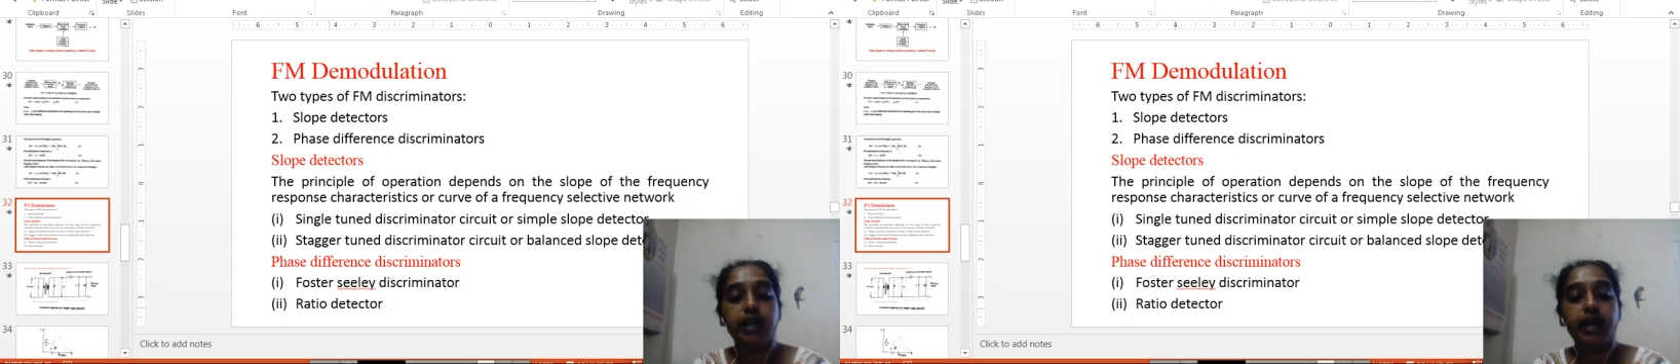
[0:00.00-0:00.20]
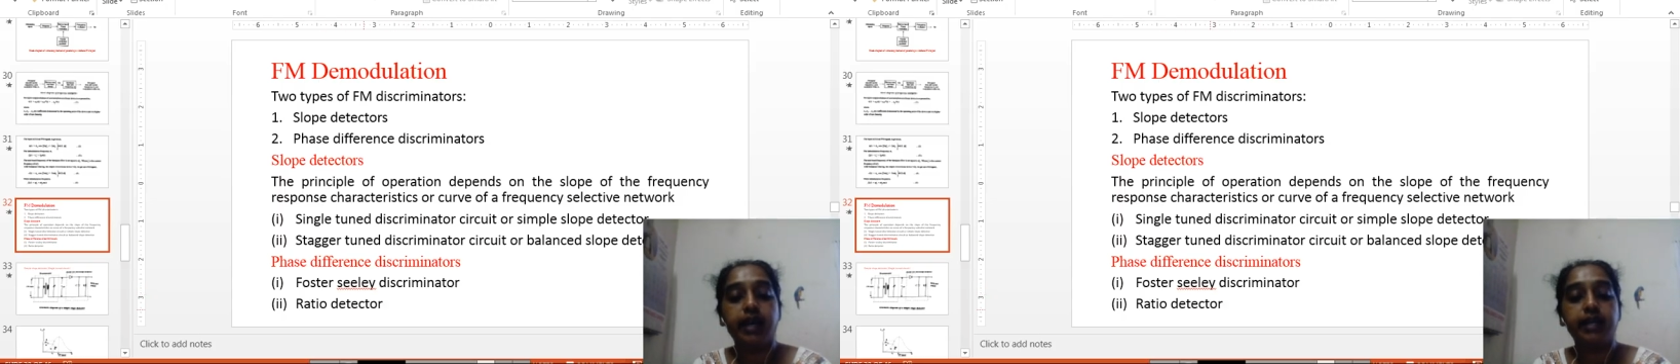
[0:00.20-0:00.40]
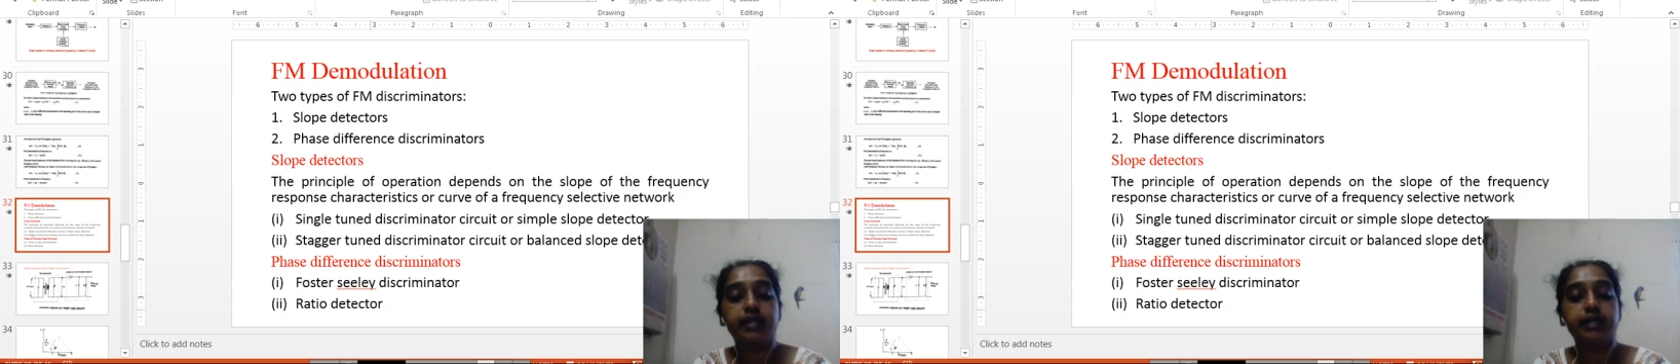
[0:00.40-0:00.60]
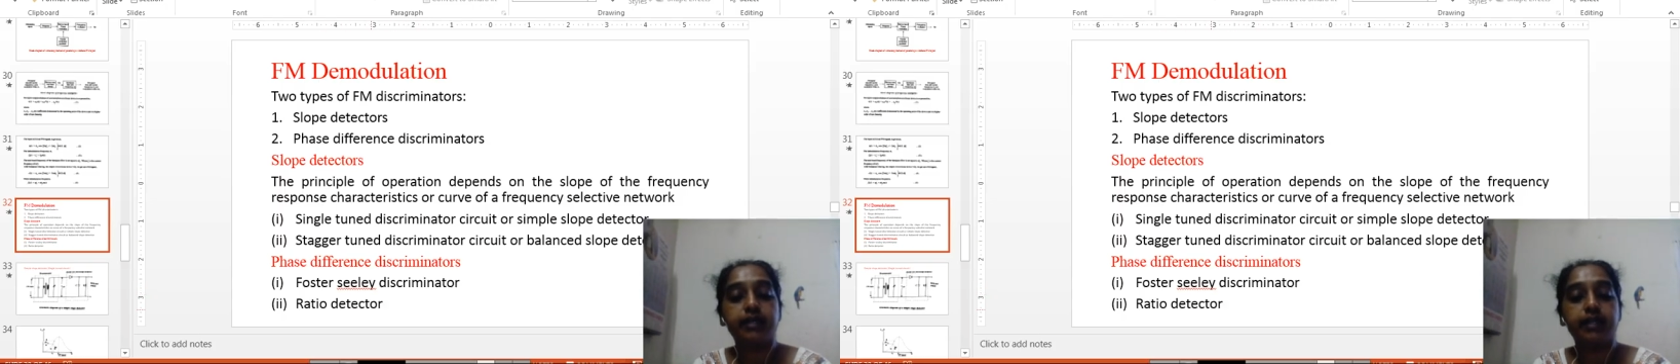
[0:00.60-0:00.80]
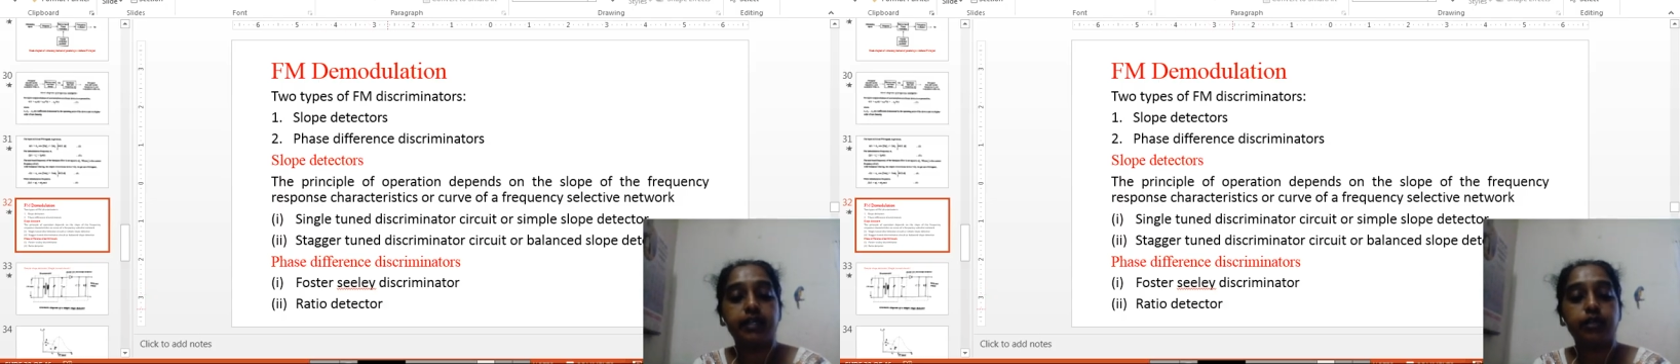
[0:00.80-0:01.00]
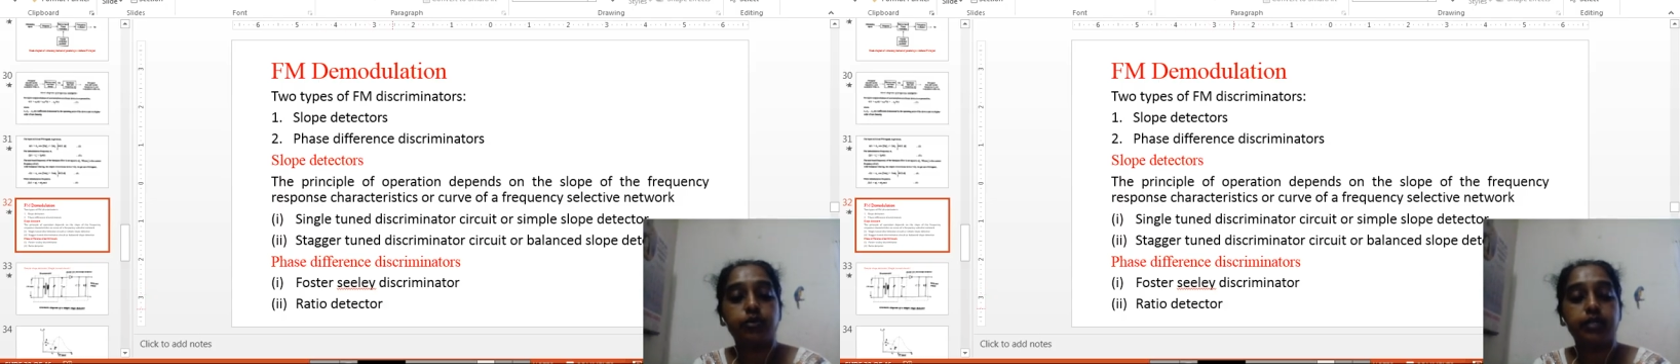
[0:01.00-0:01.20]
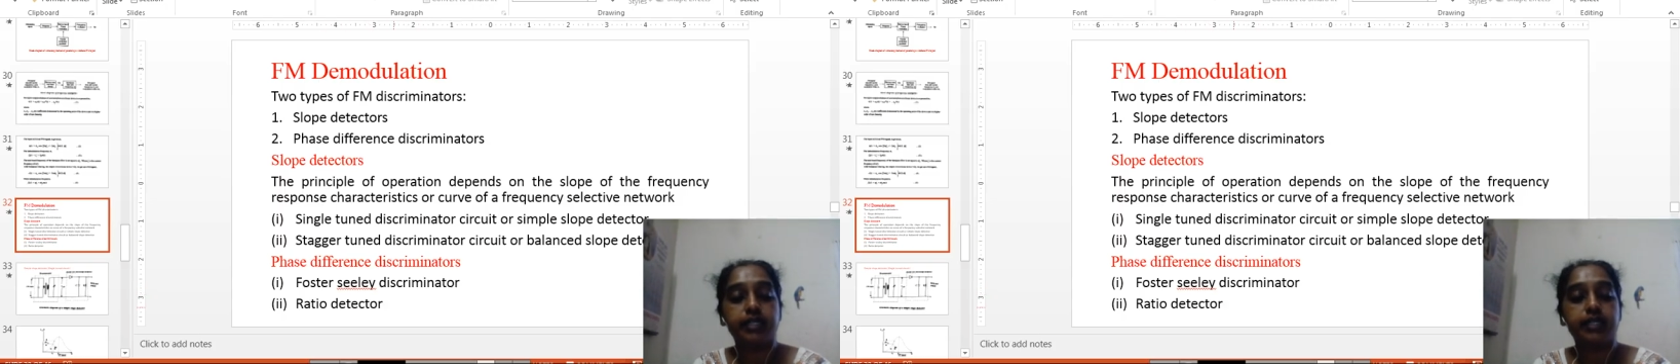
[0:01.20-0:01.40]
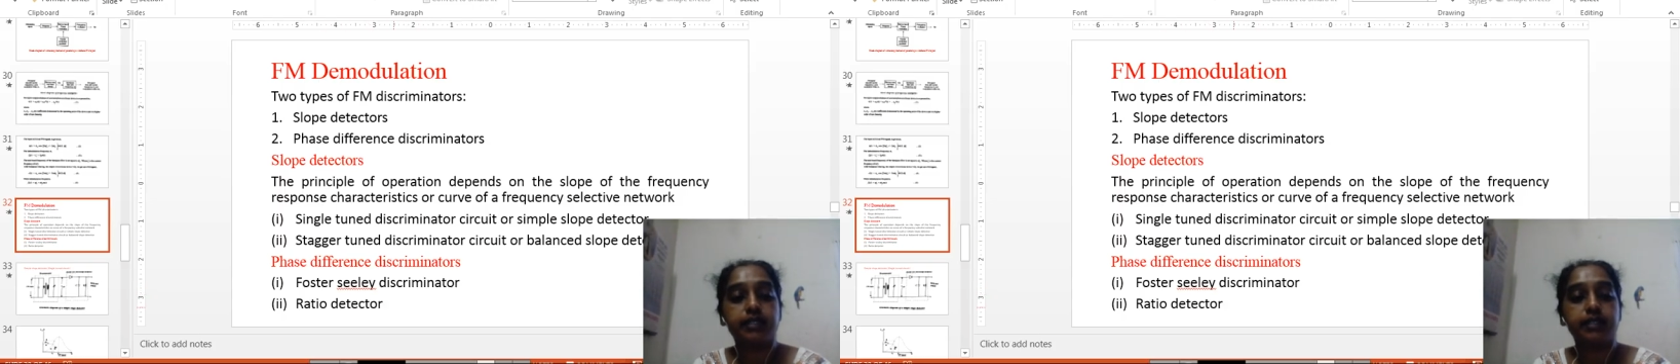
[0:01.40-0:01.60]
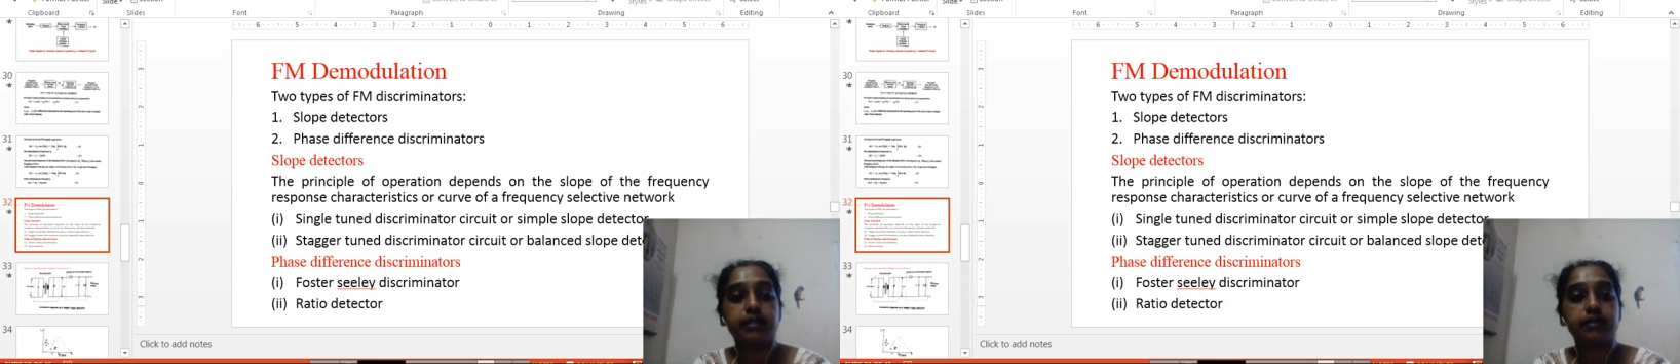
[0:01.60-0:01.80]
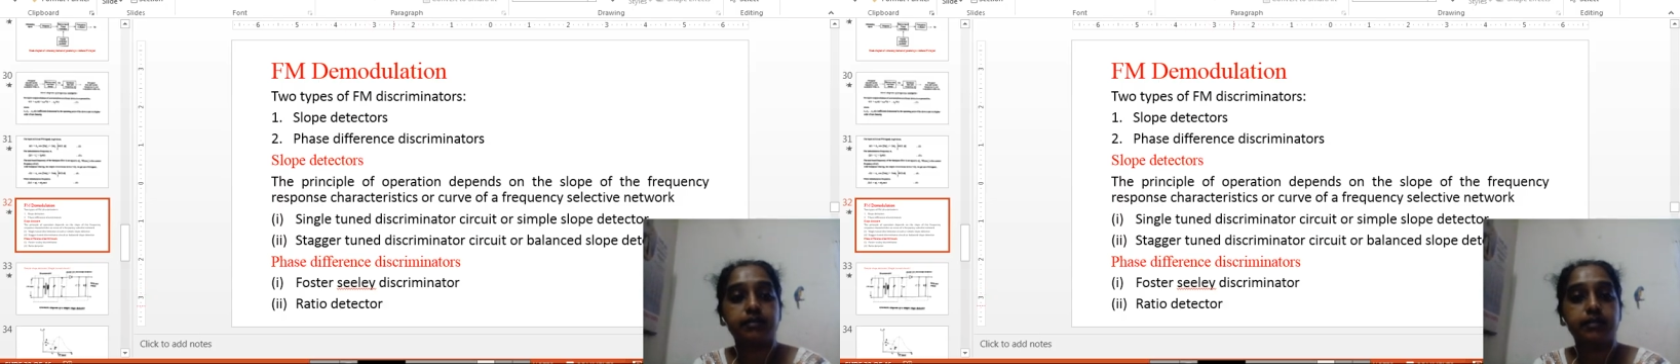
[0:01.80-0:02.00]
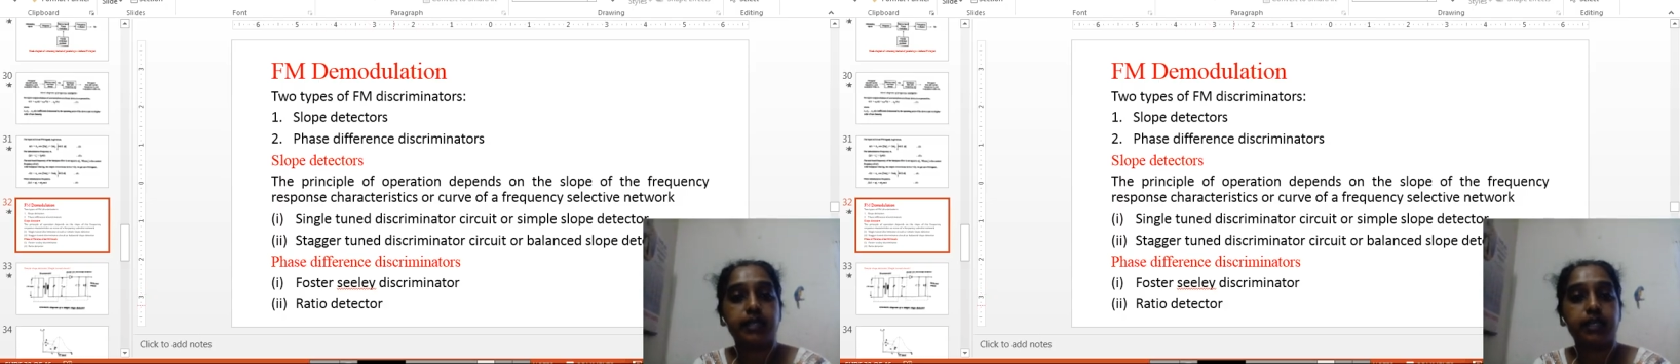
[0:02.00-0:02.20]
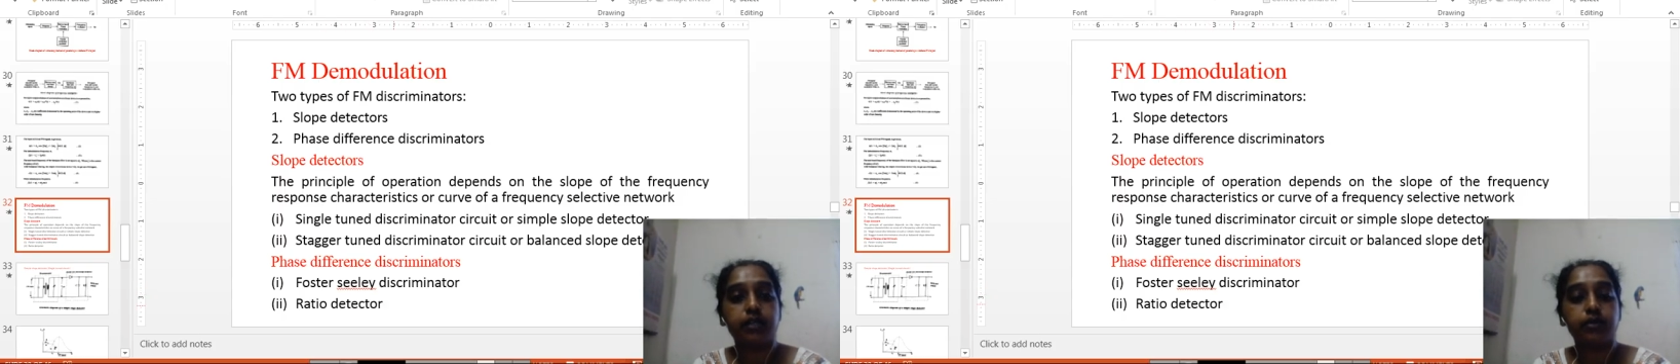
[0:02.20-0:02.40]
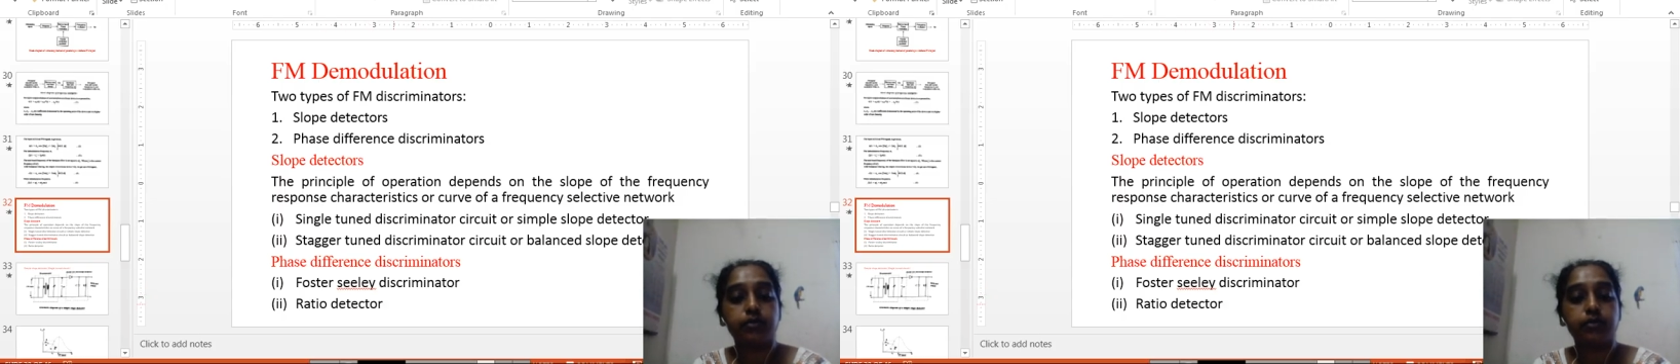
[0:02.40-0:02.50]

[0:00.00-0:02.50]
and a radio detector. Thank you.